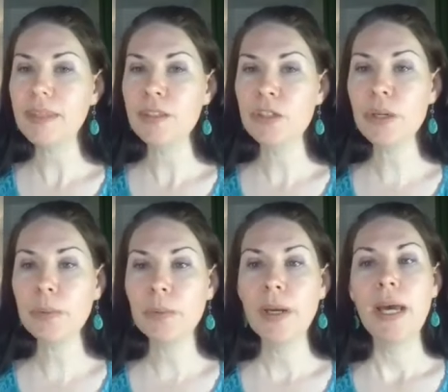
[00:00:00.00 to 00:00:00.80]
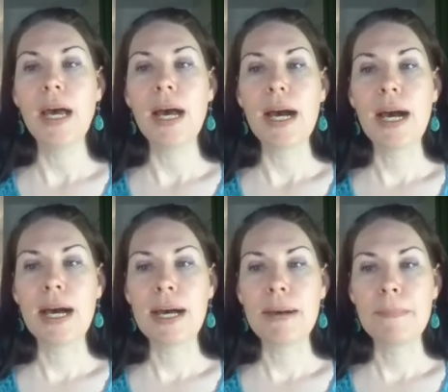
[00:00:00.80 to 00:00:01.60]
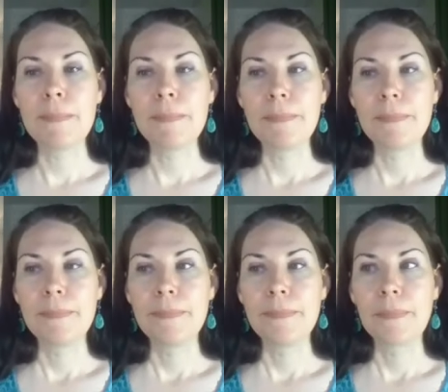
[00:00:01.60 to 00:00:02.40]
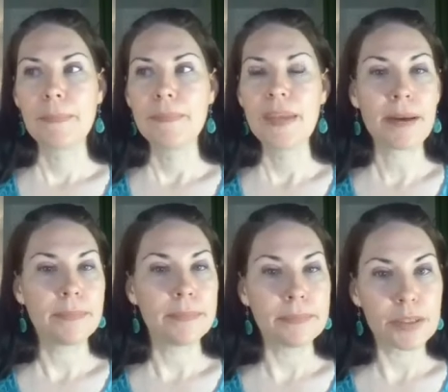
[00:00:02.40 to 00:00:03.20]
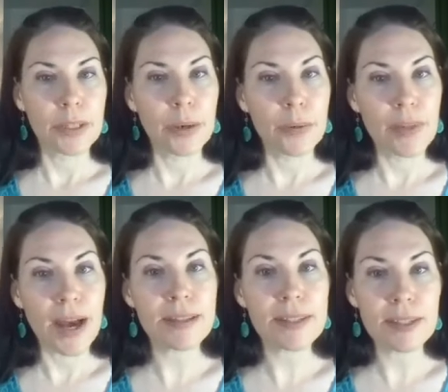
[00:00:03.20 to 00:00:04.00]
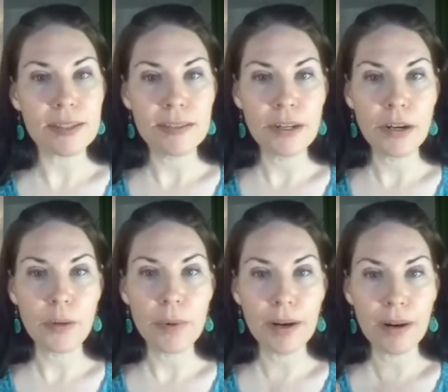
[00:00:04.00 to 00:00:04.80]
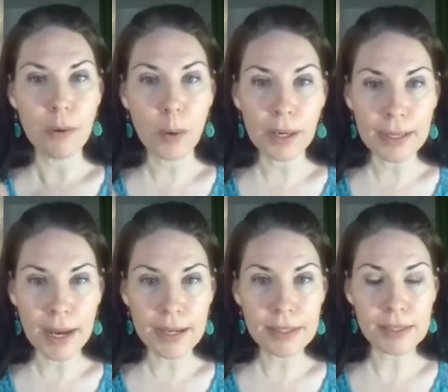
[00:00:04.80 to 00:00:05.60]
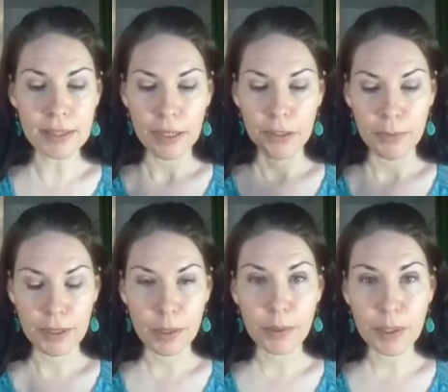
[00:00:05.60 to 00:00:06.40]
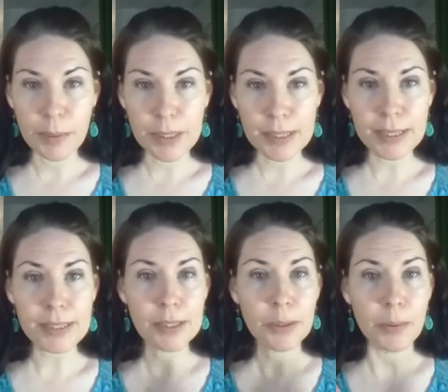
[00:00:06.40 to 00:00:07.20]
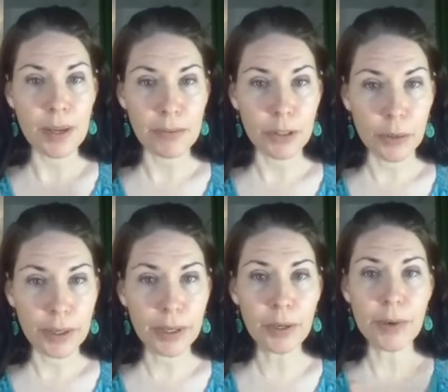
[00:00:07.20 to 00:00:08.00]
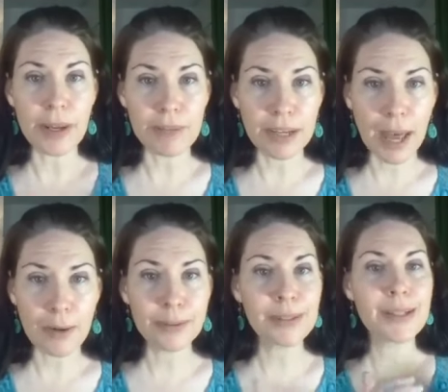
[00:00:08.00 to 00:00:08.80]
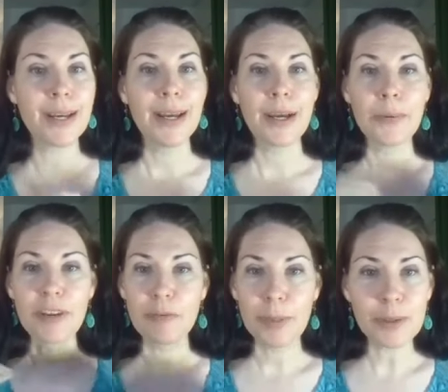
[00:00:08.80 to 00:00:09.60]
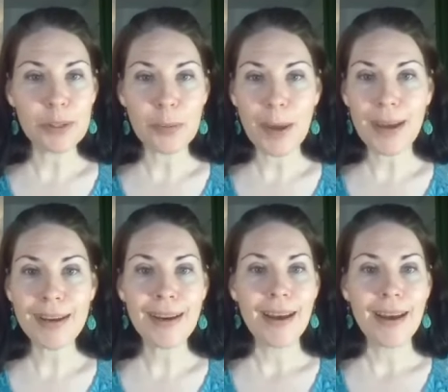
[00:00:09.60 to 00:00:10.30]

So, um, yeah, so that's, you know, we are organized. We are a real business we have a lawyer, we have an accountant, we have bills to pay,